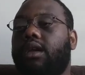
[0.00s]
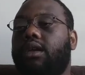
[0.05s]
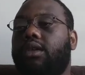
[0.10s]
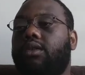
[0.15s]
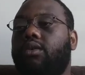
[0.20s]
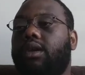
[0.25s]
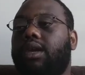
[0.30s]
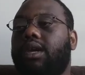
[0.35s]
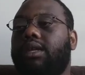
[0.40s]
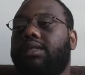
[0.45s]

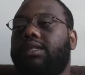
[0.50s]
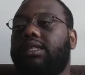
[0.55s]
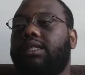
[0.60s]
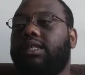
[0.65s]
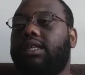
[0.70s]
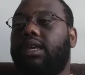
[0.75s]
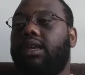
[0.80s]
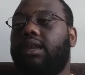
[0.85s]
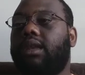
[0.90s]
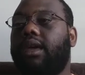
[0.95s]
you can
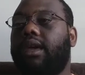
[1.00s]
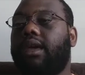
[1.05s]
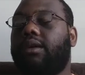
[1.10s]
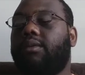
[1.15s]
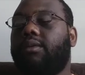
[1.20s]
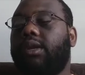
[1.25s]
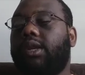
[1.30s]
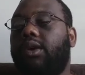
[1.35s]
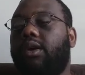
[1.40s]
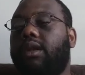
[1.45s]
see like
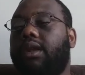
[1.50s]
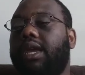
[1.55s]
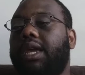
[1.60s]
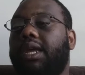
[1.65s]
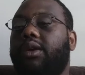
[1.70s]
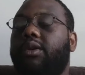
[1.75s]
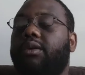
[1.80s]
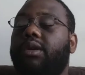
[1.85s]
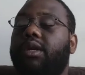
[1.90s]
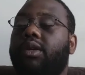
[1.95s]
you know
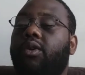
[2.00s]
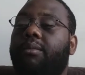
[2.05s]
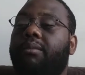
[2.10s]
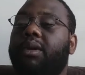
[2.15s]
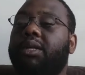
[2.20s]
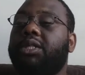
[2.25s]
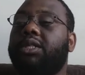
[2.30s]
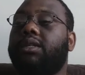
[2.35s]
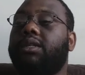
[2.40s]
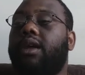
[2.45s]
later you know
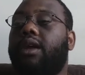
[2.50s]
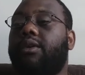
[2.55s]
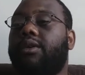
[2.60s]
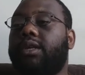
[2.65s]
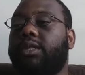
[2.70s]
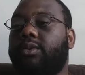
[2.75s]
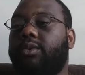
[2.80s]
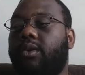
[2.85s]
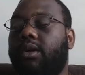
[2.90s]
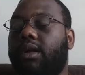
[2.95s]

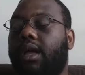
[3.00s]
missionaries will